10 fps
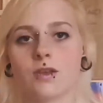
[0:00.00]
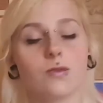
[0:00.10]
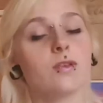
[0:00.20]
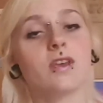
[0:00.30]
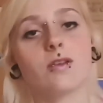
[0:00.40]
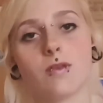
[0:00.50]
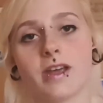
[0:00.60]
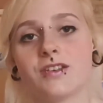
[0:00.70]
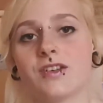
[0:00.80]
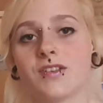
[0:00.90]
Through their
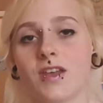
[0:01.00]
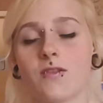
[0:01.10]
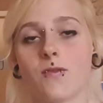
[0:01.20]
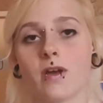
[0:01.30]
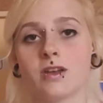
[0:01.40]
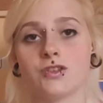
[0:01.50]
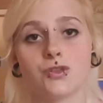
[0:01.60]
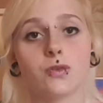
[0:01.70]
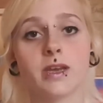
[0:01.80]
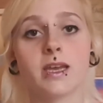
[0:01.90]
creations they find
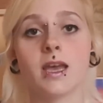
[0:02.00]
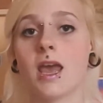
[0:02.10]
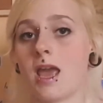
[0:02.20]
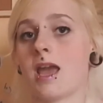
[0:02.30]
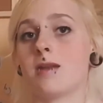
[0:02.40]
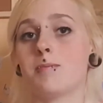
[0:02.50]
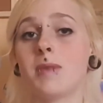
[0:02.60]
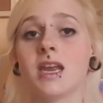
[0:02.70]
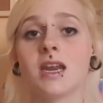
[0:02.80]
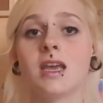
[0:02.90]
joy and
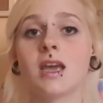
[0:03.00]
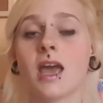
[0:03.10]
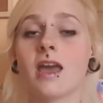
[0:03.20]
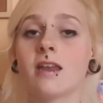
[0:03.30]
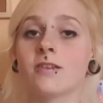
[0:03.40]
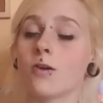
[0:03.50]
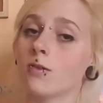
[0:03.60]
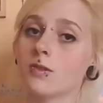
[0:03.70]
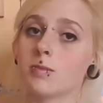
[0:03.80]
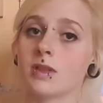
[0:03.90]
meaning and
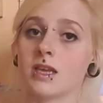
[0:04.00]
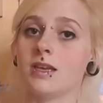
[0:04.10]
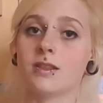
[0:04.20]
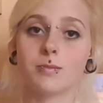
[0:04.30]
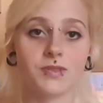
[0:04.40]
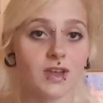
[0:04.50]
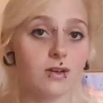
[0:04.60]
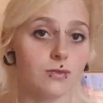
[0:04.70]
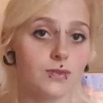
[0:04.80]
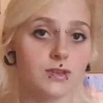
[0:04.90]
ultimately
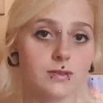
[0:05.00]
themselves.